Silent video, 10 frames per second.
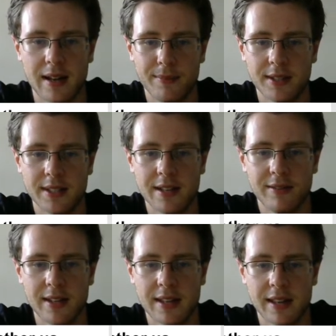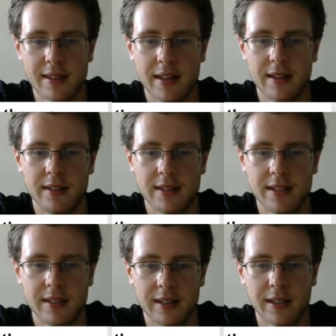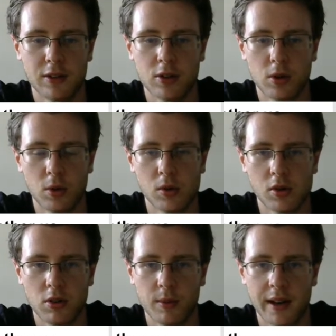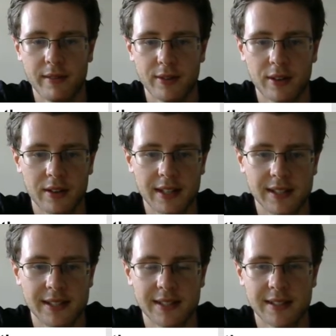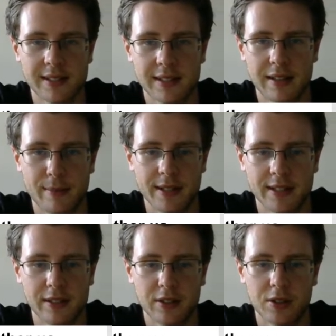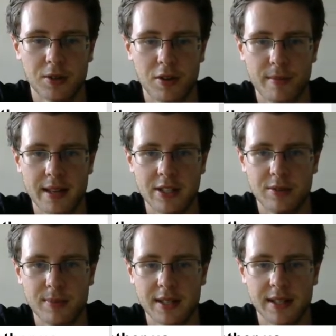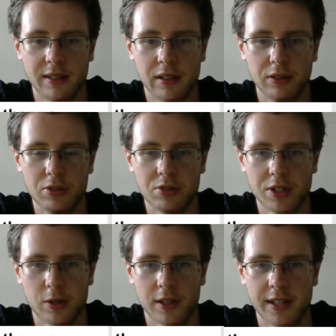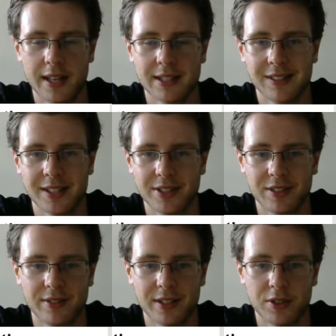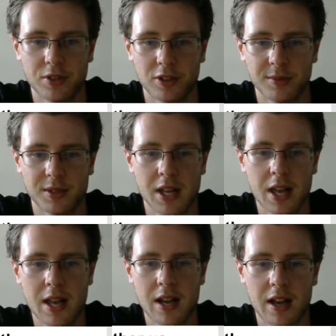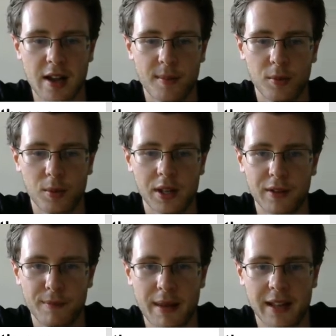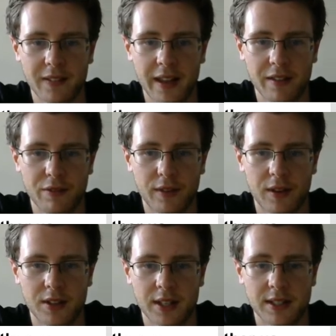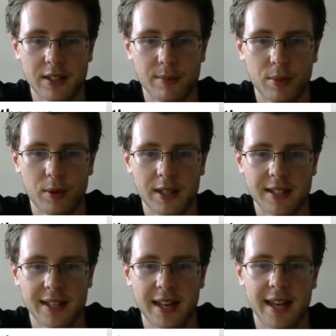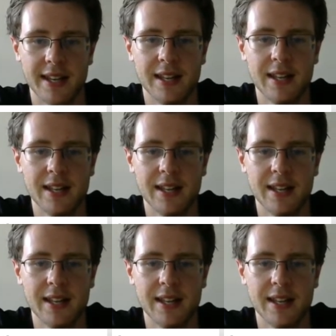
this evening, and then the inner core, or whatever exists as an inner core, it may just be a loosely organized cluster of thunderstorms, will make landfall at some point tonight.